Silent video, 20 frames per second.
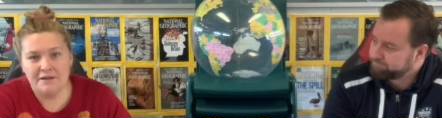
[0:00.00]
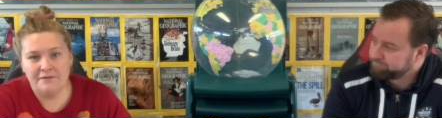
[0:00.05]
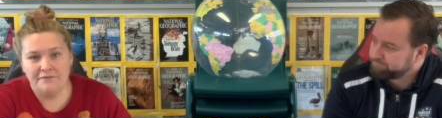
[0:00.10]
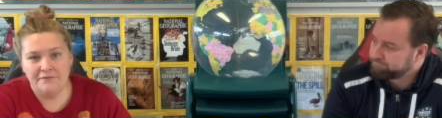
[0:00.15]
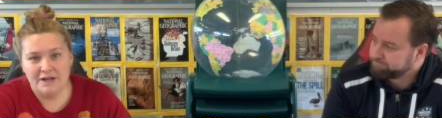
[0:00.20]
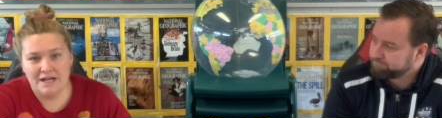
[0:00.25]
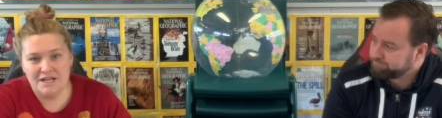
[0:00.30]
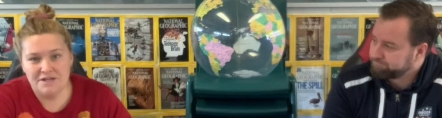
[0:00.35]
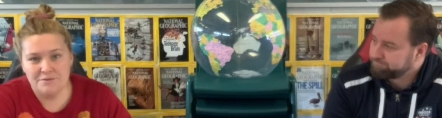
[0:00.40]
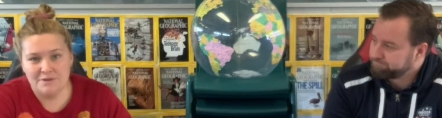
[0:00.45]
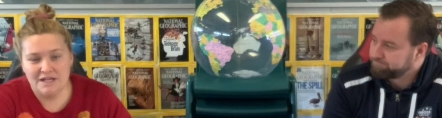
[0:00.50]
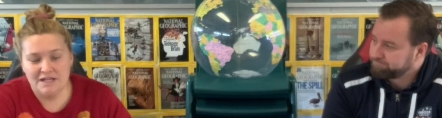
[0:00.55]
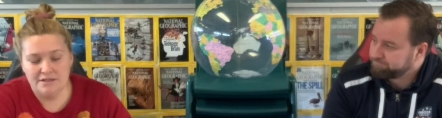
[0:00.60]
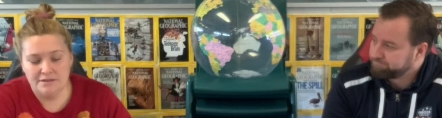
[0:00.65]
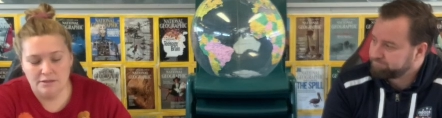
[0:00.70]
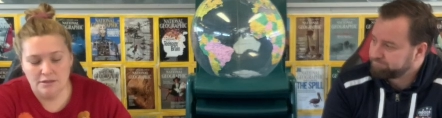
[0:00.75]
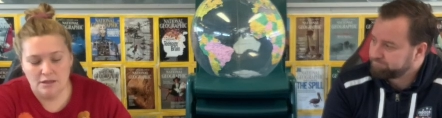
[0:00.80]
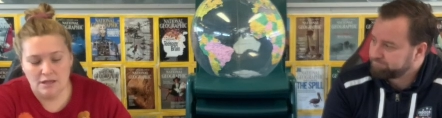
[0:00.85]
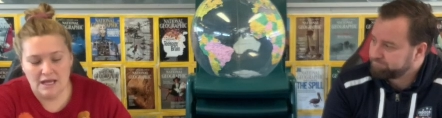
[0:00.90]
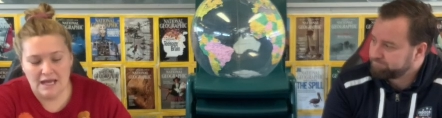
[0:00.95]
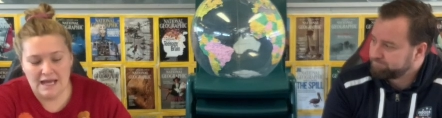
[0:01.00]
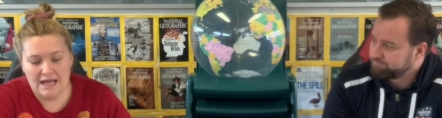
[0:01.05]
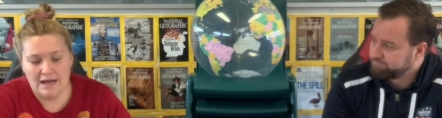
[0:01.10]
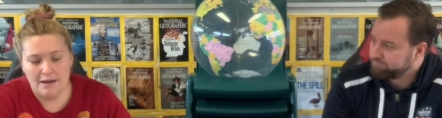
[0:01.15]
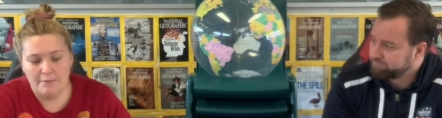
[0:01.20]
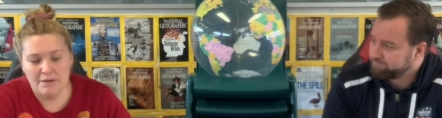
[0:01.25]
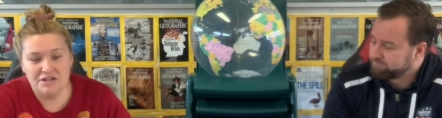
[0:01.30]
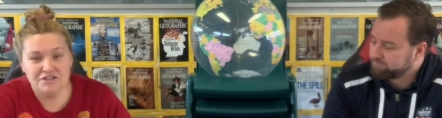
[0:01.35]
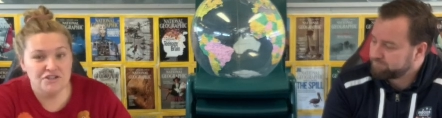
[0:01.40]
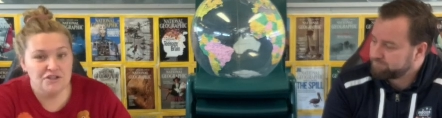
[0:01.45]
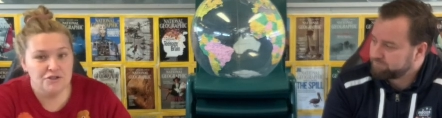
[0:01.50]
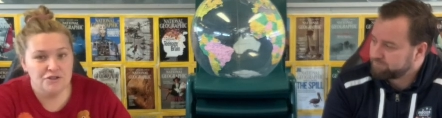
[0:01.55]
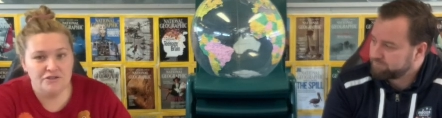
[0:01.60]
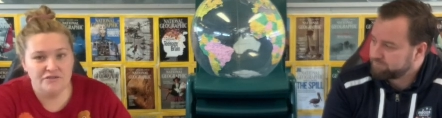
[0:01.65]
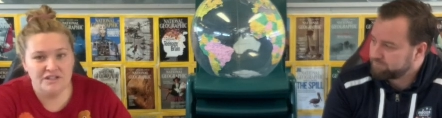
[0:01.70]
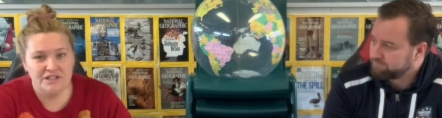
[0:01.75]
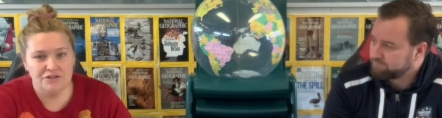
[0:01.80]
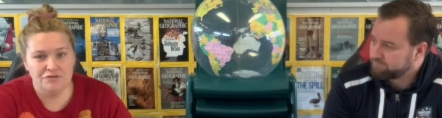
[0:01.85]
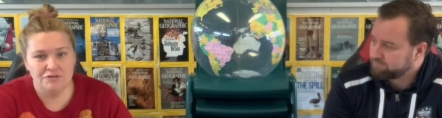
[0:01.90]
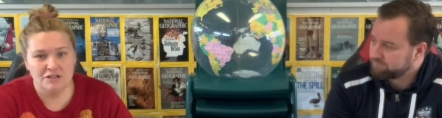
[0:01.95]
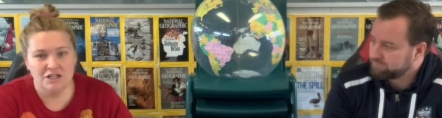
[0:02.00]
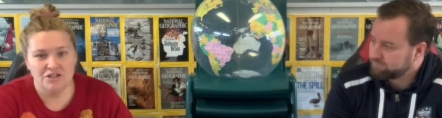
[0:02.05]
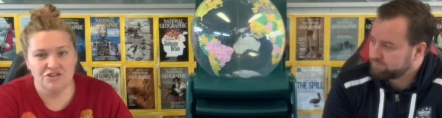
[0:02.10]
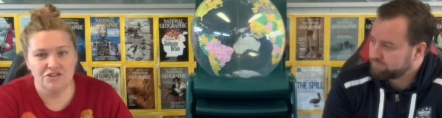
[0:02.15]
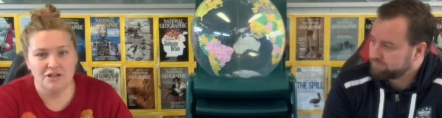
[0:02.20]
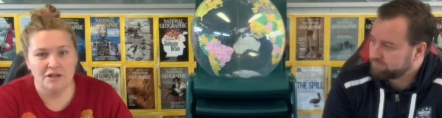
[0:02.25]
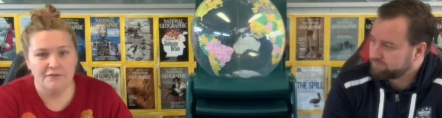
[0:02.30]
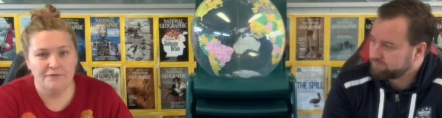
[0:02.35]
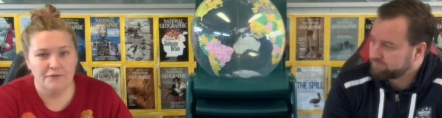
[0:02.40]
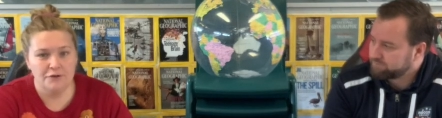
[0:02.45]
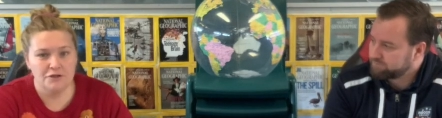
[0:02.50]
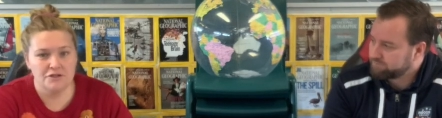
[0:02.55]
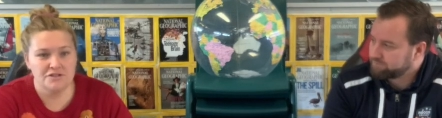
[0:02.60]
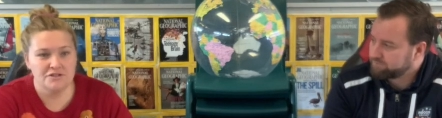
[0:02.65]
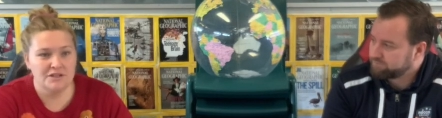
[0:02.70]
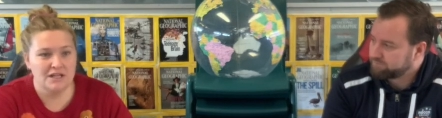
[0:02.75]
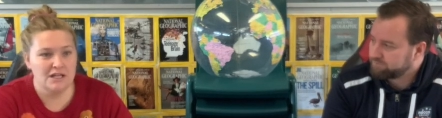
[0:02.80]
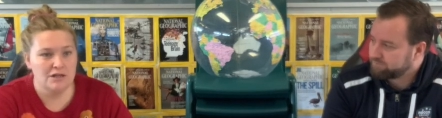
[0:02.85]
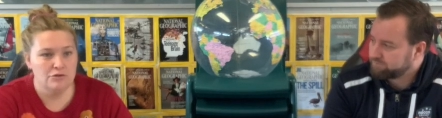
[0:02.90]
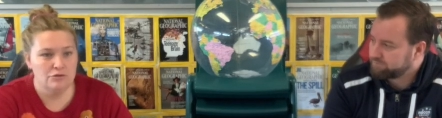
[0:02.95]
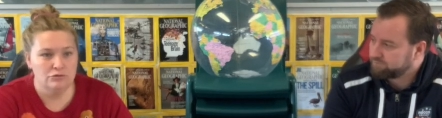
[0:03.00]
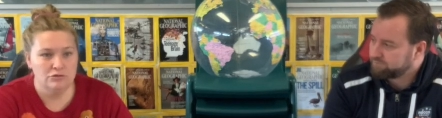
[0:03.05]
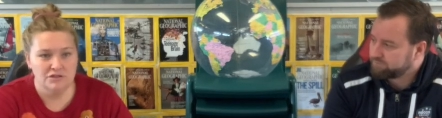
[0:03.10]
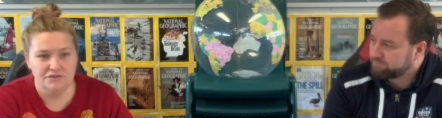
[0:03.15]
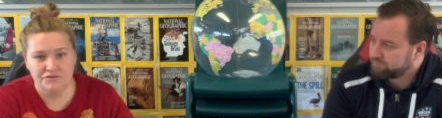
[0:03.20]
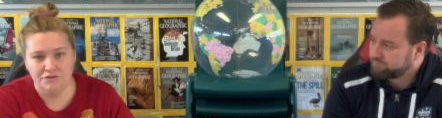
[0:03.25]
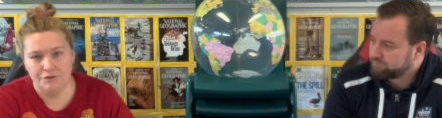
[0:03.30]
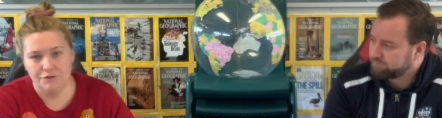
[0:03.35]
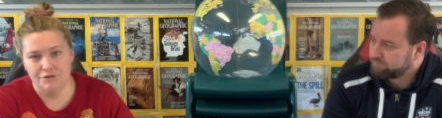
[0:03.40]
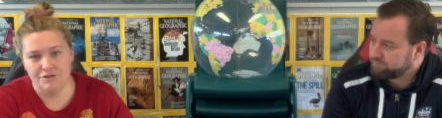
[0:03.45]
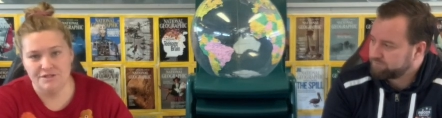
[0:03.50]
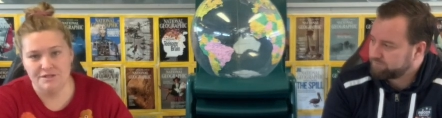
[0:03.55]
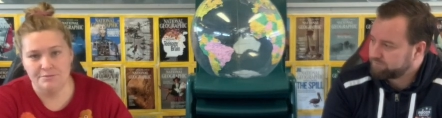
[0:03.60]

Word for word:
Speaker 1: and find one um, and just do the introduction and focus on getting all of those